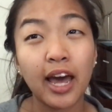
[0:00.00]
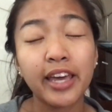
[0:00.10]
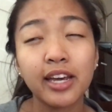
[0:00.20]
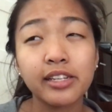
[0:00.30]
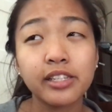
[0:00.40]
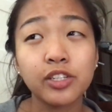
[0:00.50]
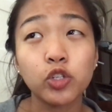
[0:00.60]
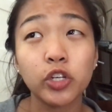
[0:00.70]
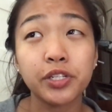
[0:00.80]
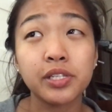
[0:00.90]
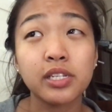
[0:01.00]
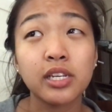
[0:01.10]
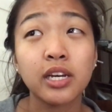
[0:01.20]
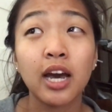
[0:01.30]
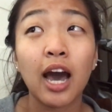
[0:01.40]
I guess it's just,
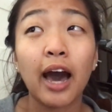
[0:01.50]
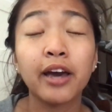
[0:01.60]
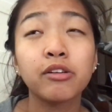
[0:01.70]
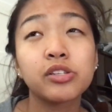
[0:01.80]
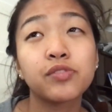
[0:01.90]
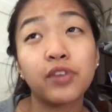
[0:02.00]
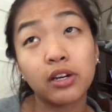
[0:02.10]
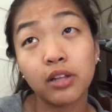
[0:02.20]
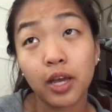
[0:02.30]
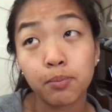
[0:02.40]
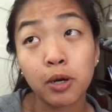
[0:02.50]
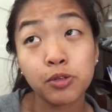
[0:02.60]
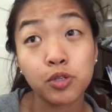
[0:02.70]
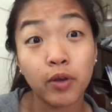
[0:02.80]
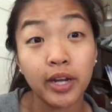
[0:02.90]
I always felt like
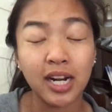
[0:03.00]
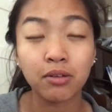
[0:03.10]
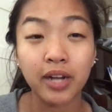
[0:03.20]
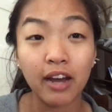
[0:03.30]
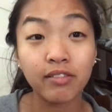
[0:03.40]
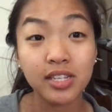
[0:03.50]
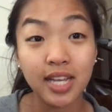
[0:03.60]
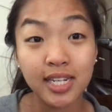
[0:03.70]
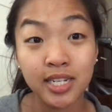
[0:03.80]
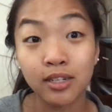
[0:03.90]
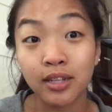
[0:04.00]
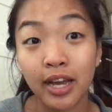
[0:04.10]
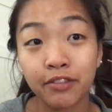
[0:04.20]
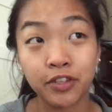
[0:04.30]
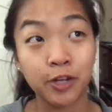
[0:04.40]
post-grad I would have this ideal
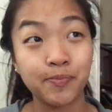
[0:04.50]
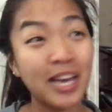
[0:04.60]
life.